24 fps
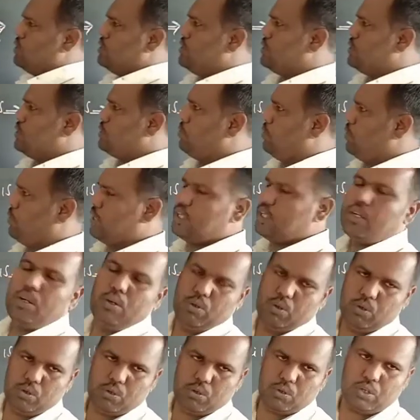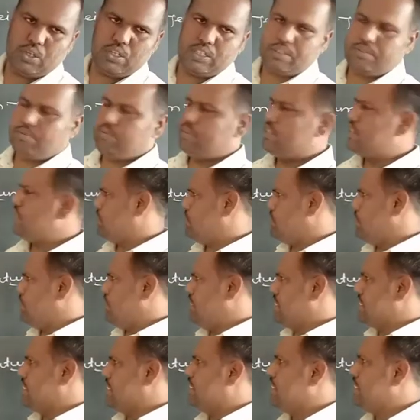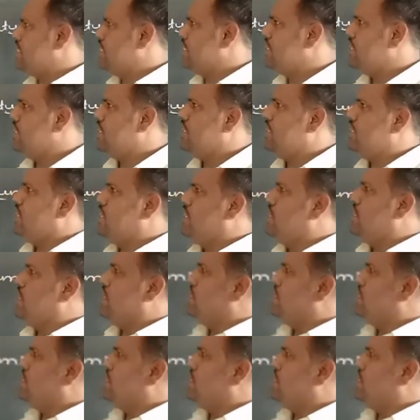for low quantum yield. So let us see. So